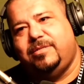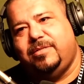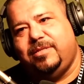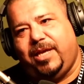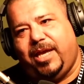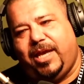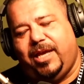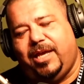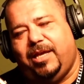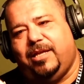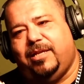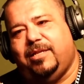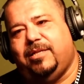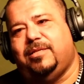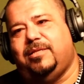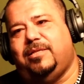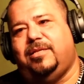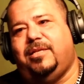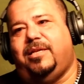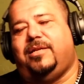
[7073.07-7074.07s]
and
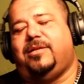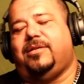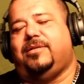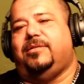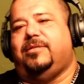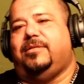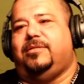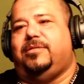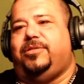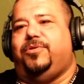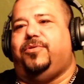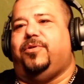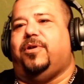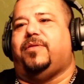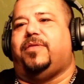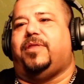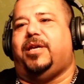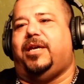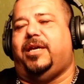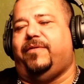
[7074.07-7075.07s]
let her do our
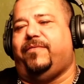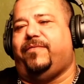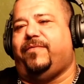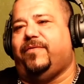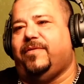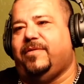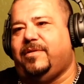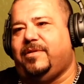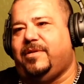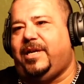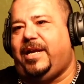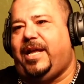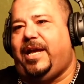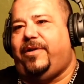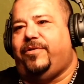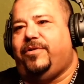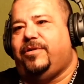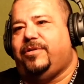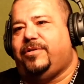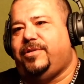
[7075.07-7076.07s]
thing for an
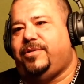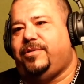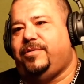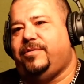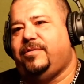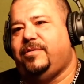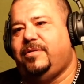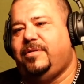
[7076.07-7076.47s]
hour or two.